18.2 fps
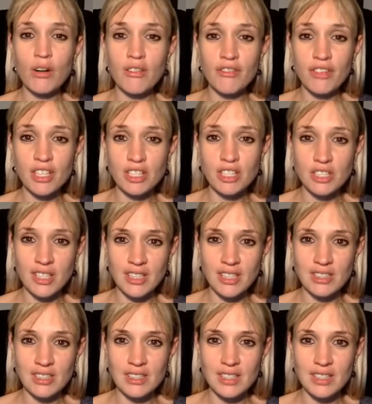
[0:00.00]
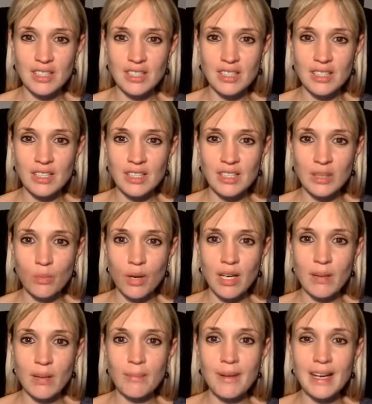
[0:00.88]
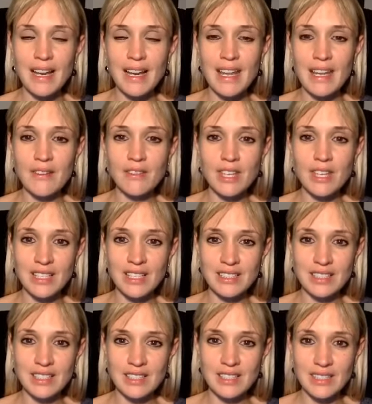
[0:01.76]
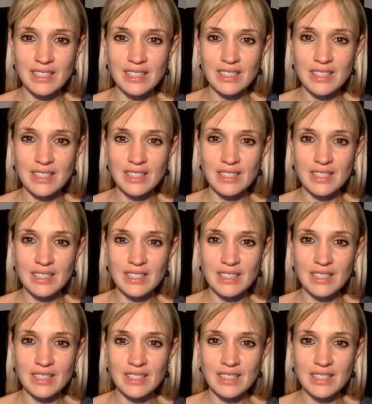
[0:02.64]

efficient when it believed it existed.